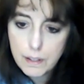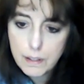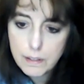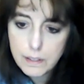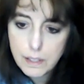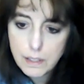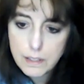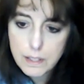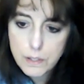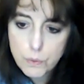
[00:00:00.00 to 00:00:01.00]
Tina
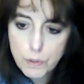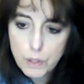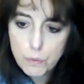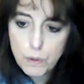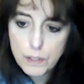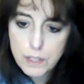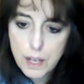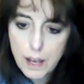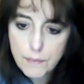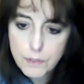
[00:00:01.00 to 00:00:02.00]
says, we don't want to
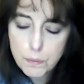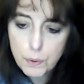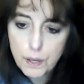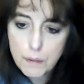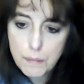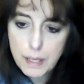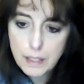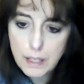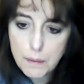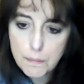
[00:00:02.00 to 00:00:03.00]
have to put on
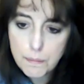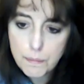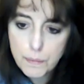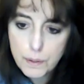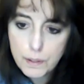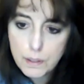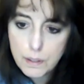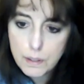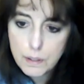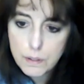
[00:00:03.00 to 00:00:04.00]
makeup,
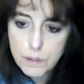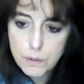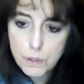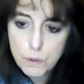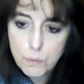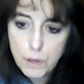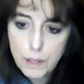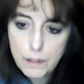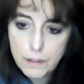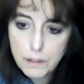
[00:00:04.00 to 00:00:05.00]
so don't
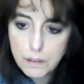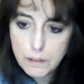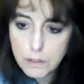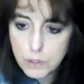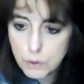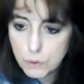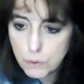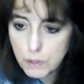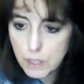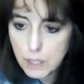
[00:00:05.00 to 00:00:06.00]
want to
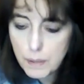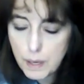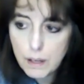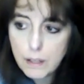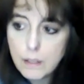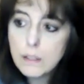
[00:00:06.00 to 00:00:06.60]
come on.